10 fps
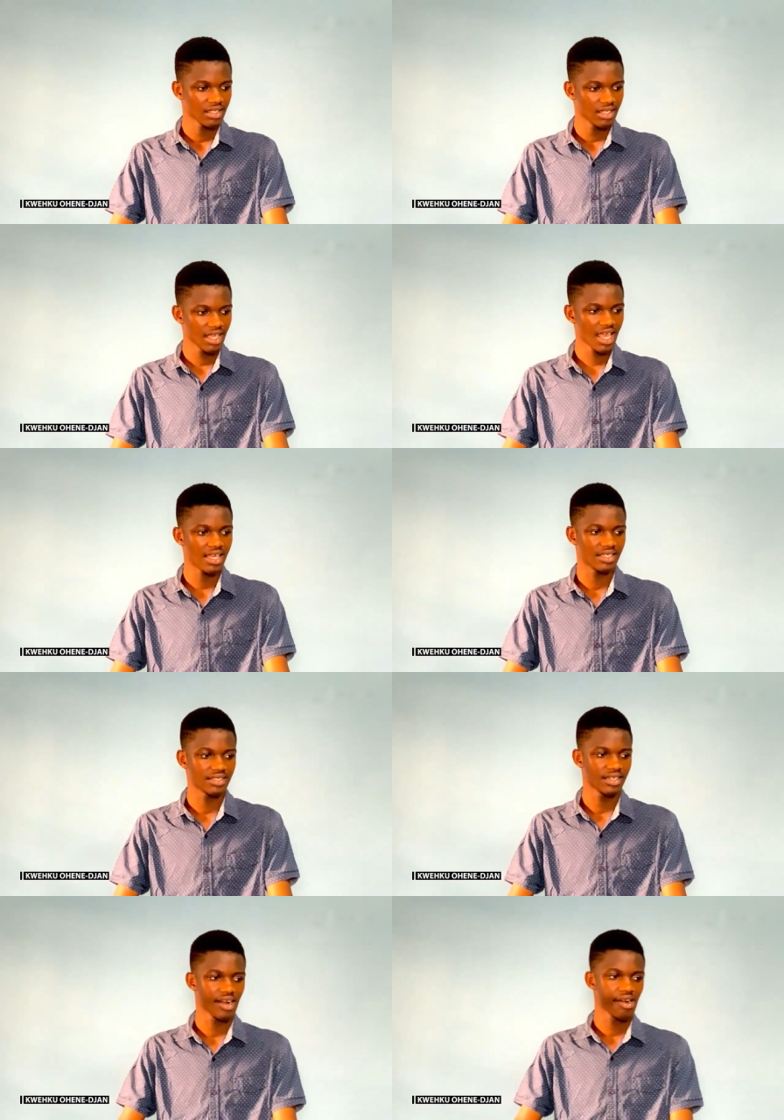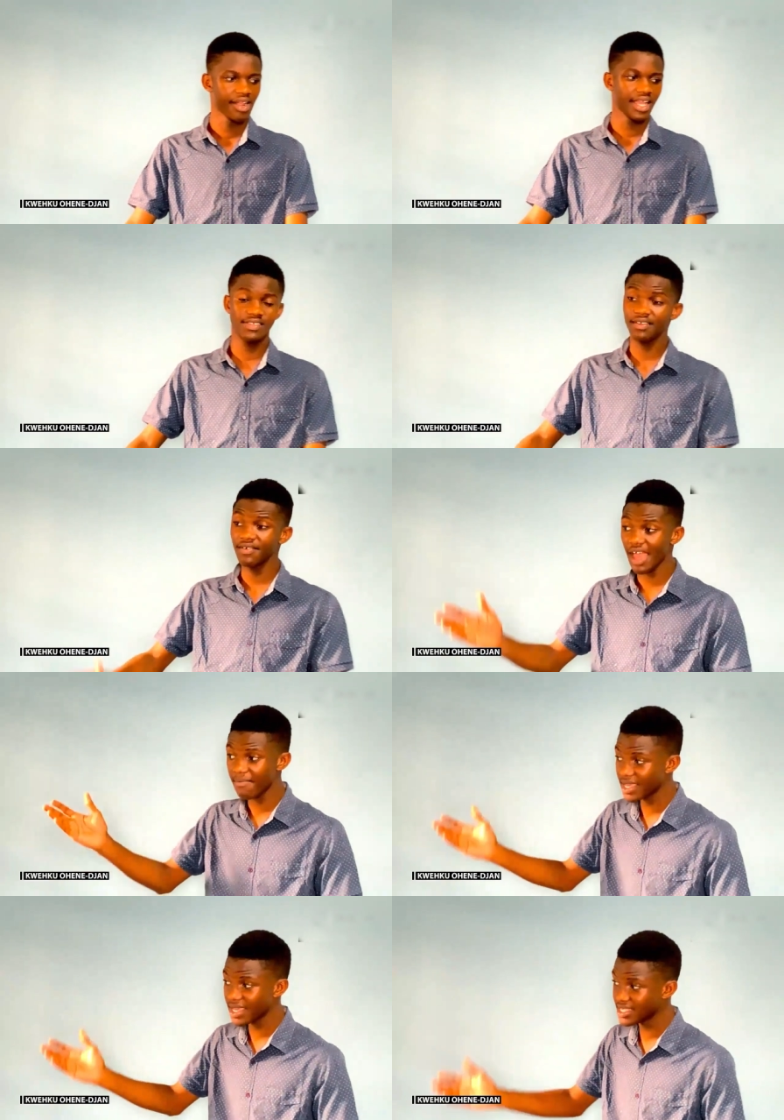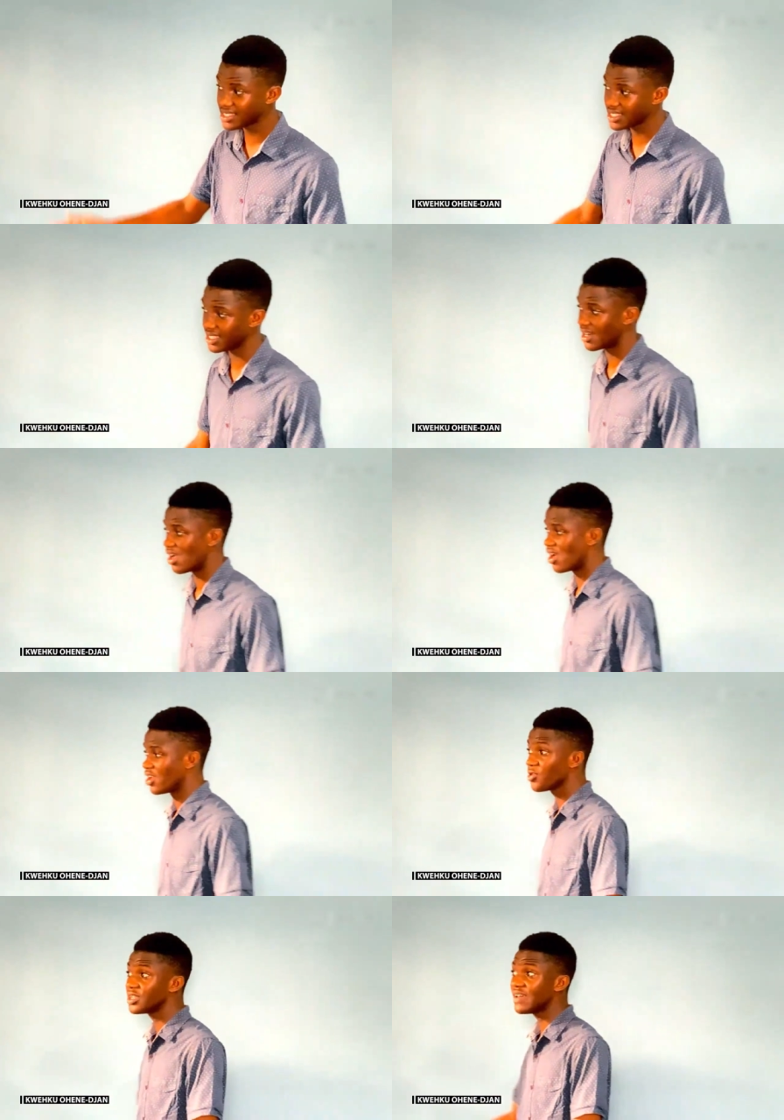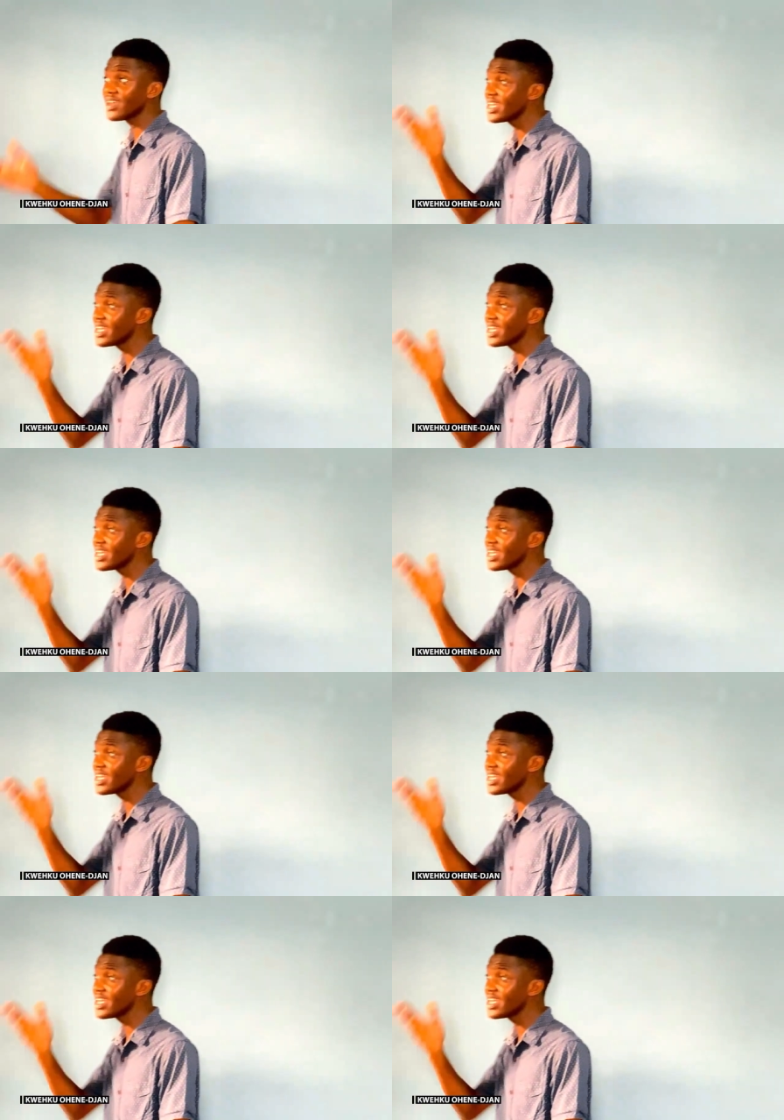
Yeah, it's very amazing. You will never